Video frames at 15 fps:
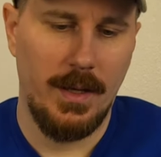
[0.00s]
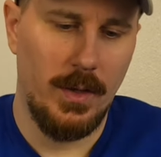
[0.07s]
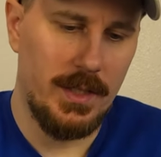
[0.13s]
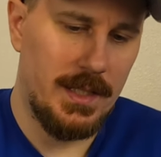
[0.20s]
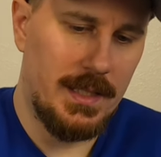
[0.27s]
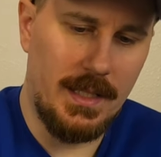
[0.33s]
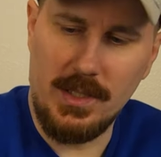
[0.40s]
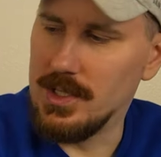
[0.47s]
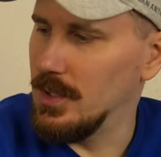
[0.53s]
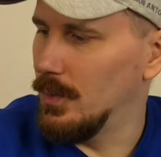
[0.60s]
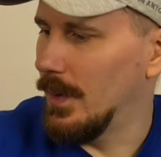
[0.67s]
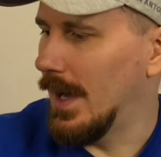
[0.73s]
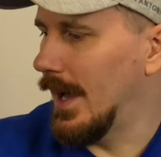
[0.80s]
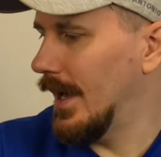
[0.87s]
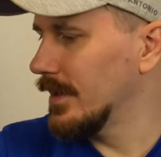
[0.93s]
Since
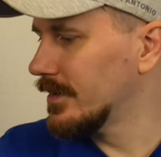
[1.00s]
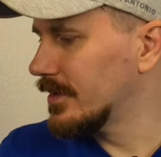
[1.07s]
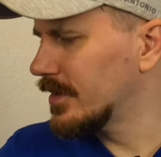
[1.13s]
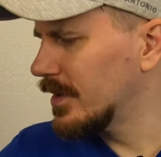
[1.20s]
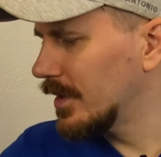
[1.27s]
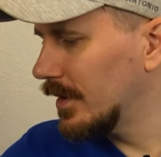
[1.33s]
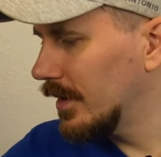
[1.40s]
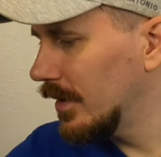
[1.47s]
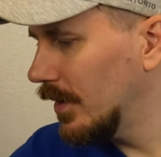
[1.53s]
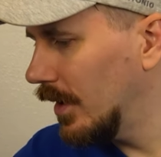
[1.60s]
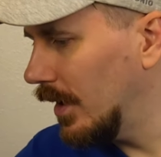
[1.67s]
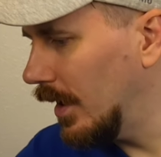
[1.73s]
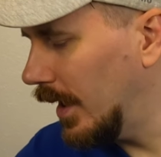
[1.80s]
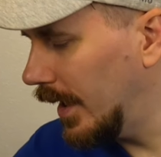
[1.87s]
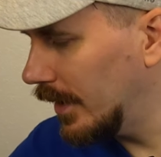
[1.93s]
you ask,
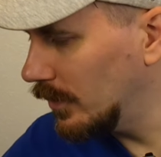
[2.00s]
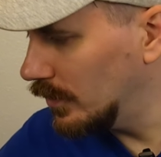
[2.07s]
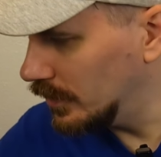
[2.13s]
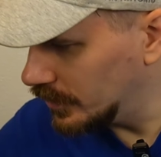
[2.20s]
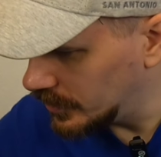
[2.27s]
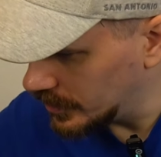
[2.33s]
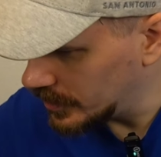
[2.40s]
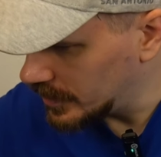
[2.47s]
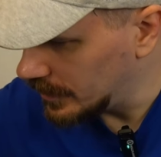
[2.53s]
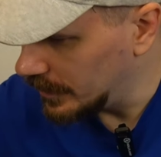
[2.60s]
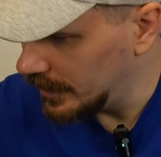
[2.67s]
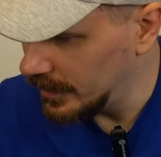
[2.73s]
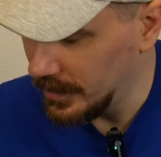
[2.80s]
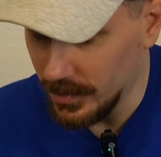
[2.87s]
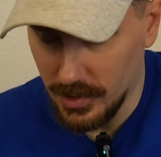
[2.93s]
I will just
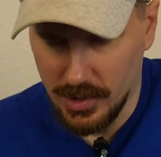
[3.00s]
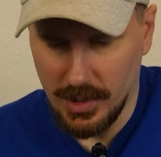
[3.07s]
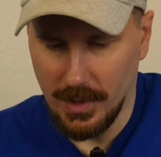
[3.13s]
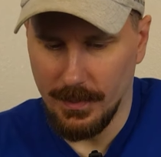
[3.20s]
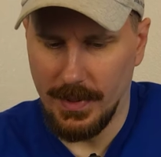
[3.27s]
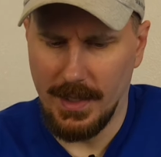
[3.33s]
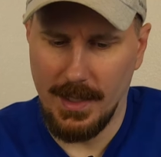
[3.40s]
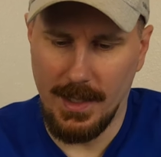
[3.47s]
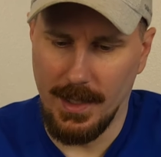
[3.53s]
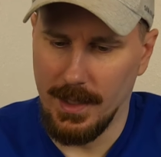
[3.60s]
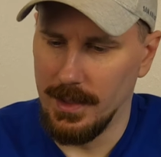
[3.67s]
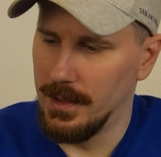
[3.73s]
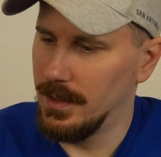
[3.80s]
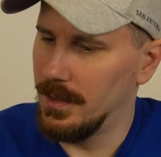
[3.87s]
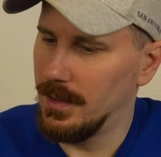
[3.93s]
jump
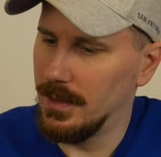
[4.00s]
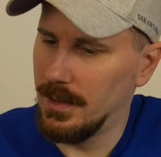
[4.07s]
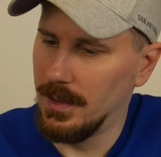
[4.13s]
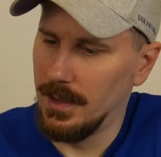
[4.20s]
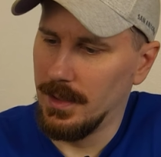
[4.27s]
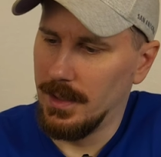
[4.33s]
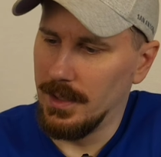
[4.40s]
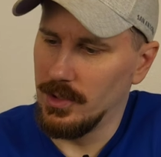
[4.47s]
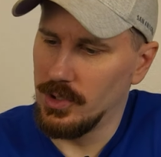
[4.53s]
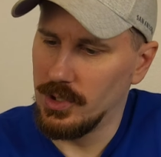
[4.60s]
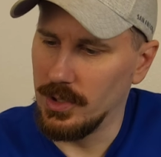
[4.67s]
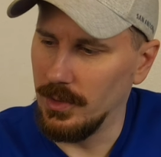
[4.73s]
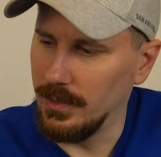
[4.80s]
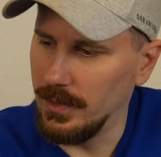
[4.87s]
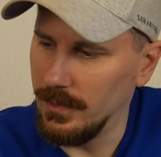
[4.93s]
ahead and
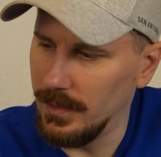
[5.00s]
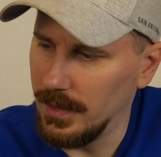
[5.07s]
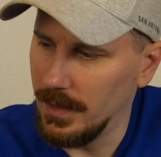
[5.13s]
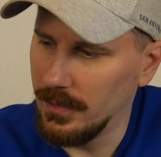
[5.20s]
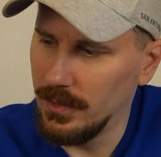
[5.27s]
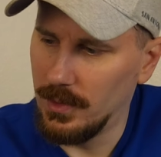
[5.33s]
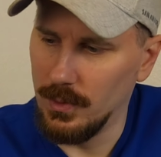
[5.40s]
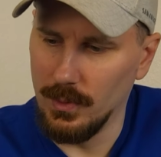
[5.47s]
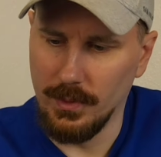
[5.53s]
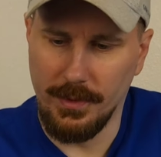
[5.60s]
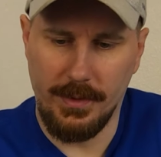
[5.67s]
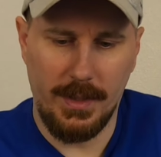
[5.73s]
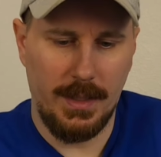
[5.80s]
show you the other cool thing.